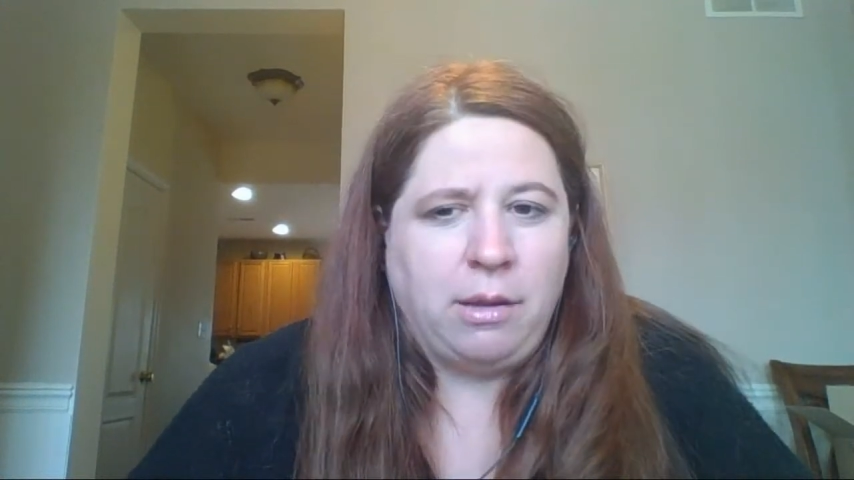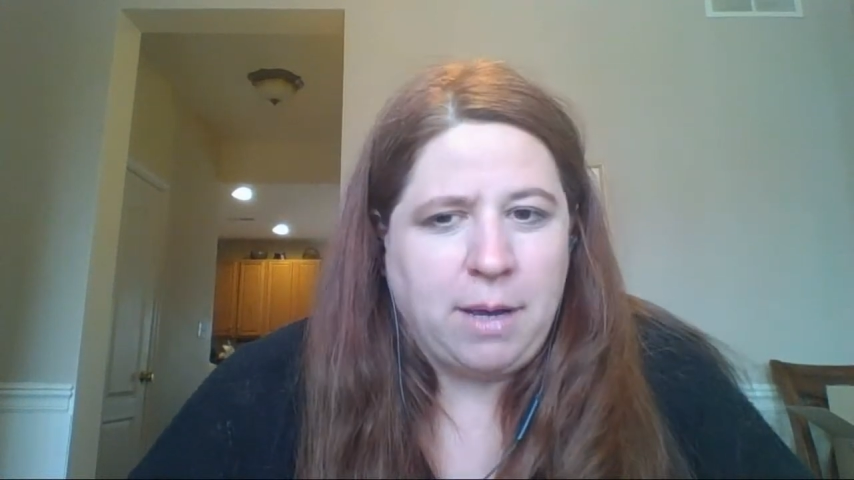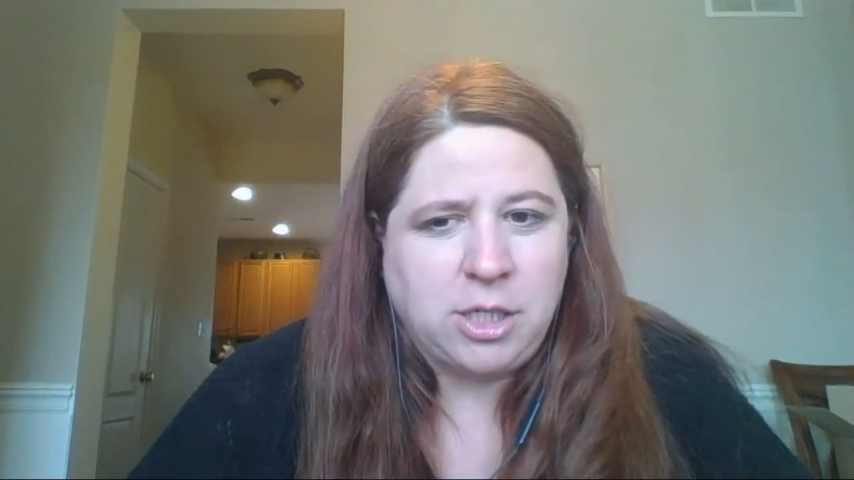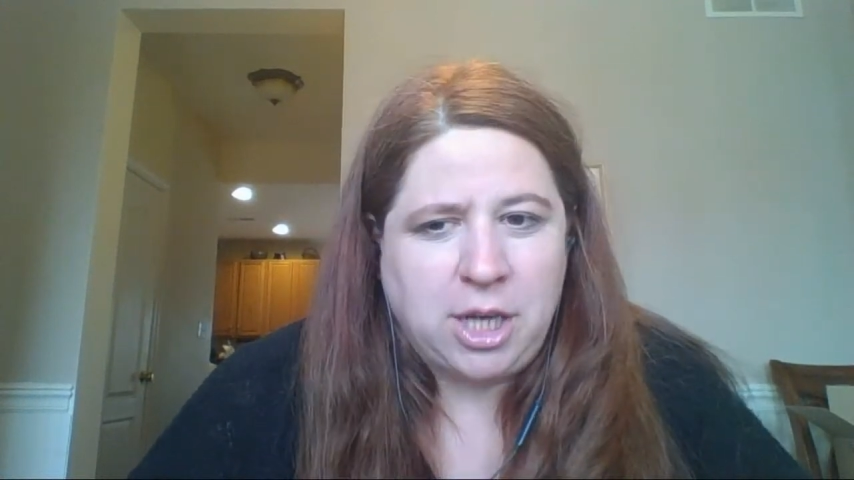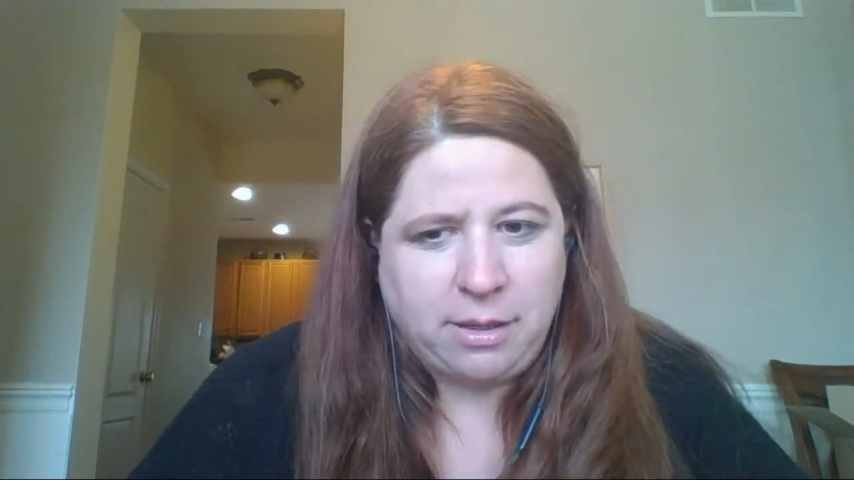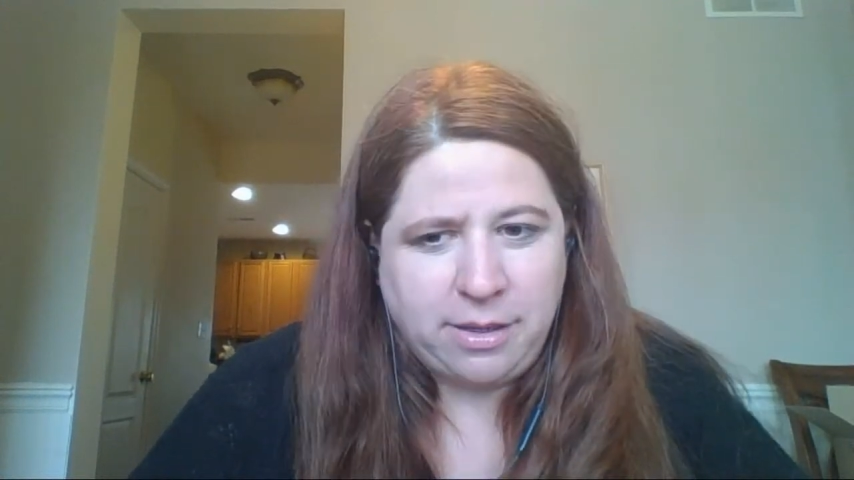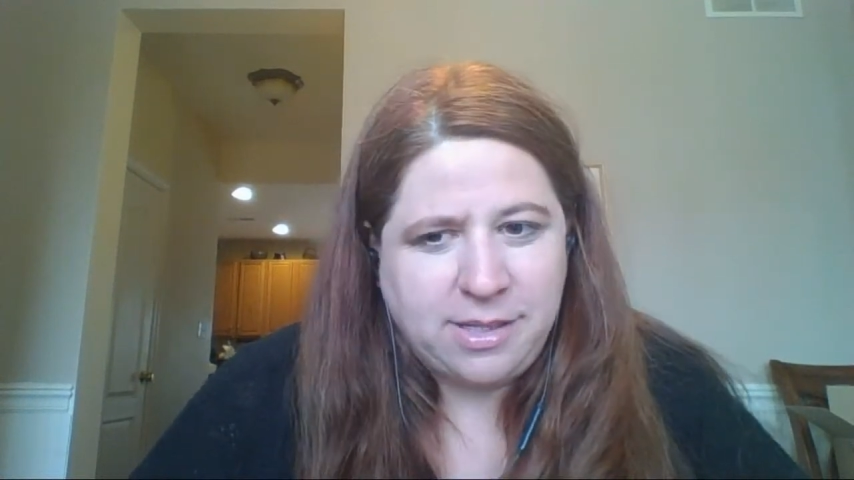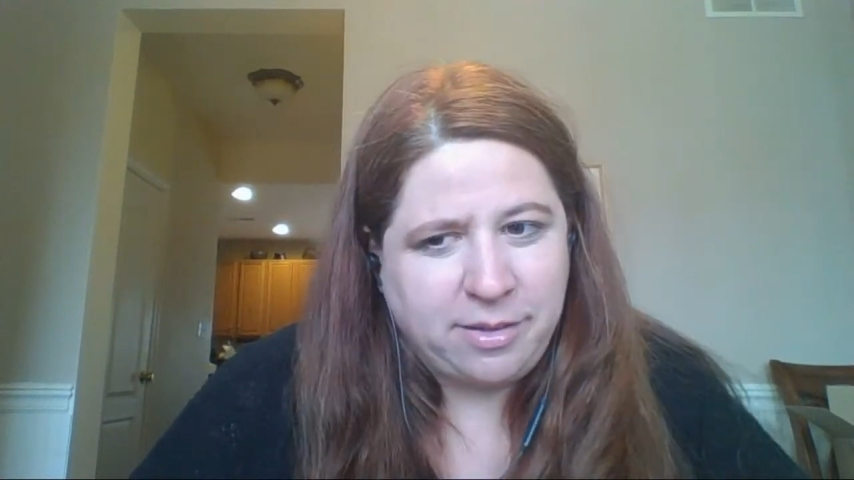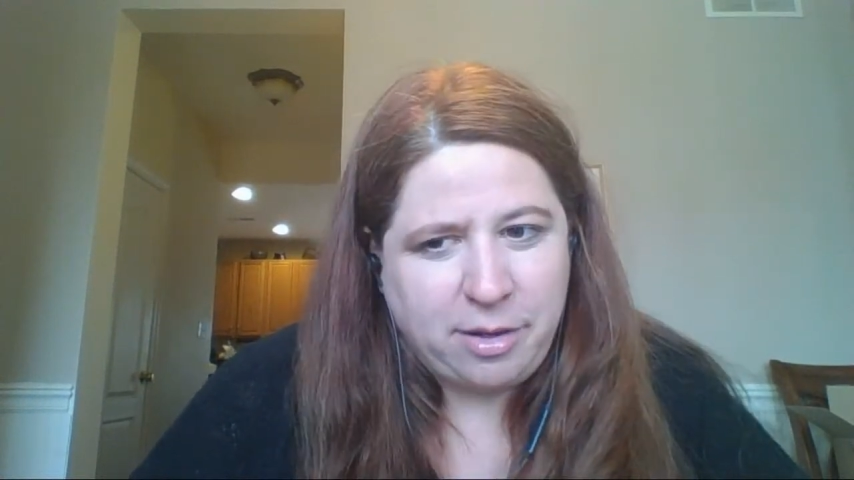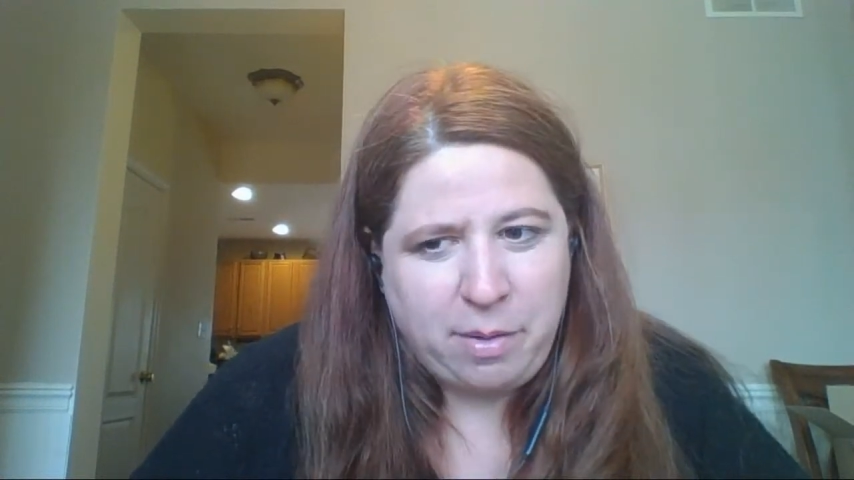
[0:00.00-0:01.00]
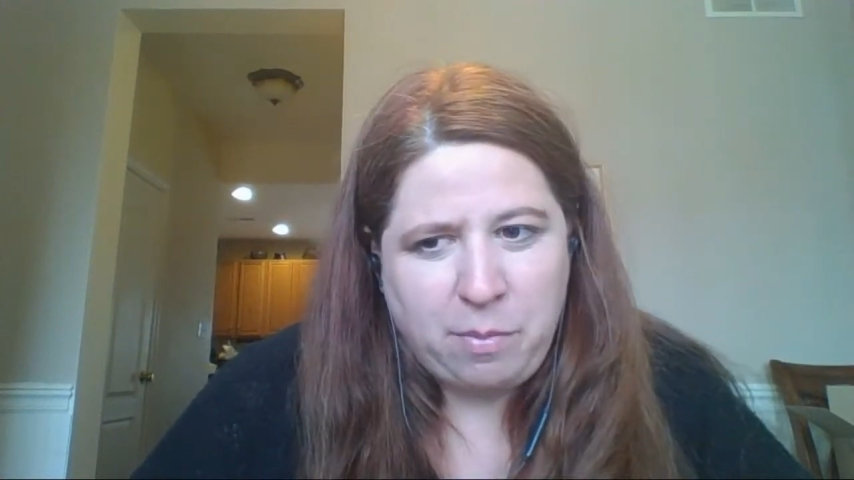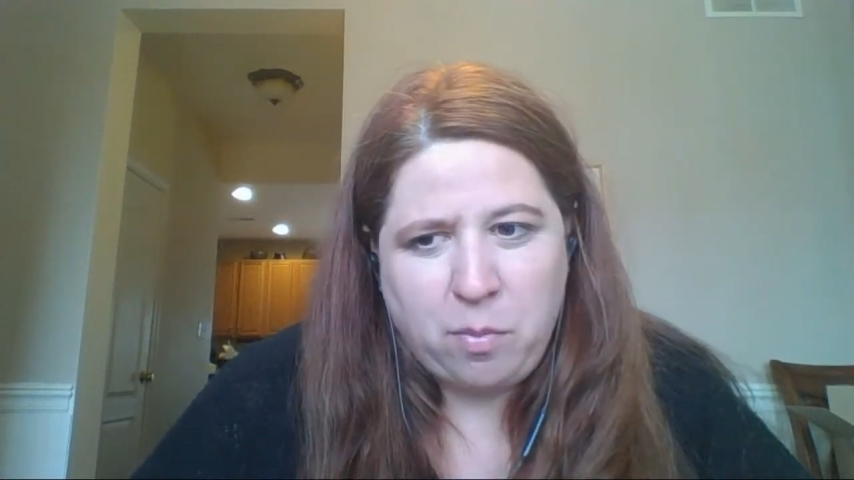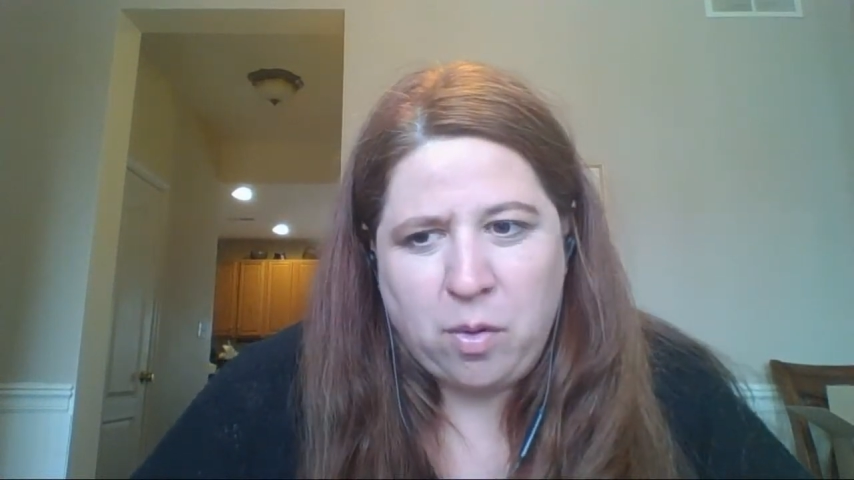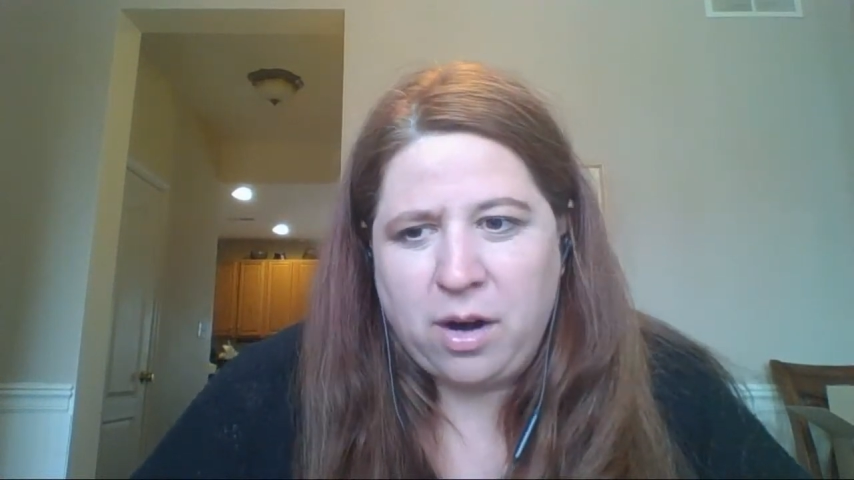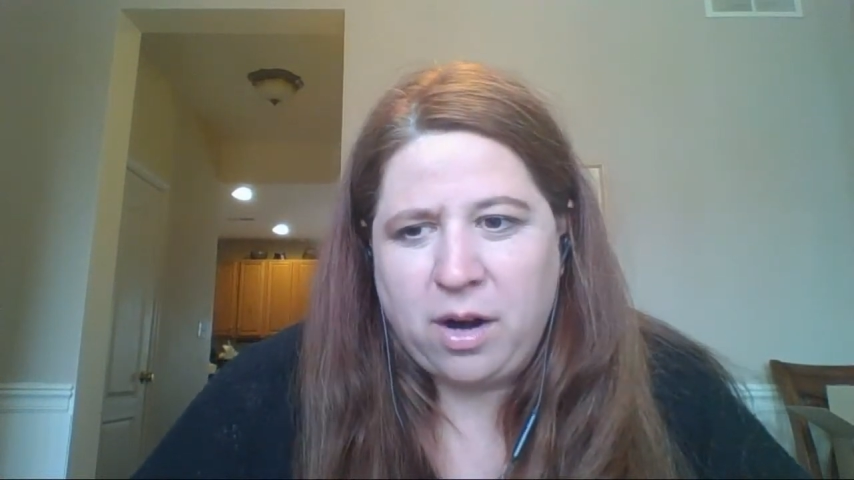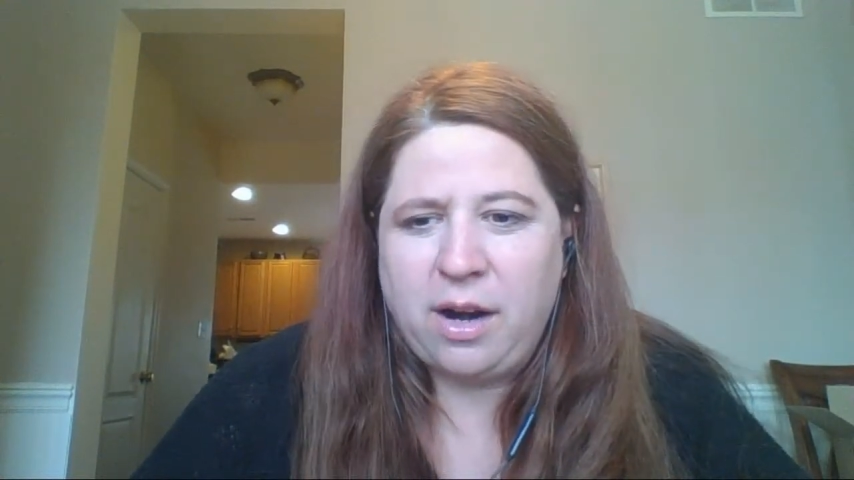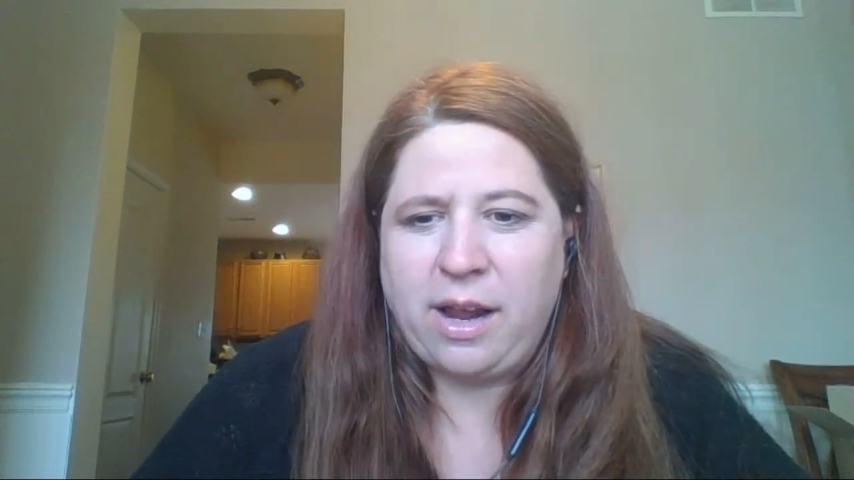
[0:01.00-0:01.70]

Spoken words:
about checklists a little bit more